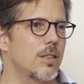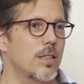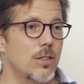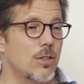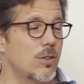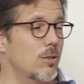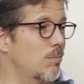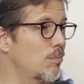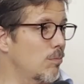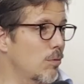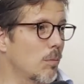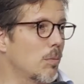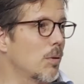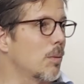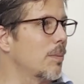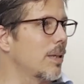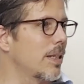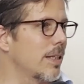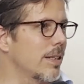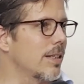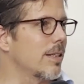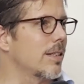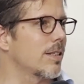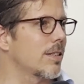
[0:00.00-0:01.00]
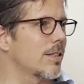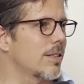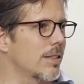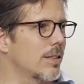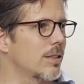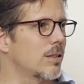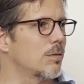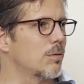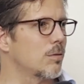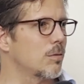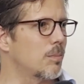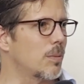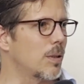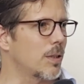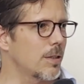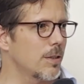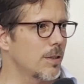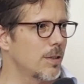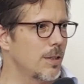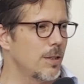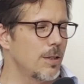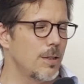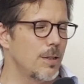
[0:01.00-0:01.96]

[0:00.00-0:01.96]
That's problematic in itself. But,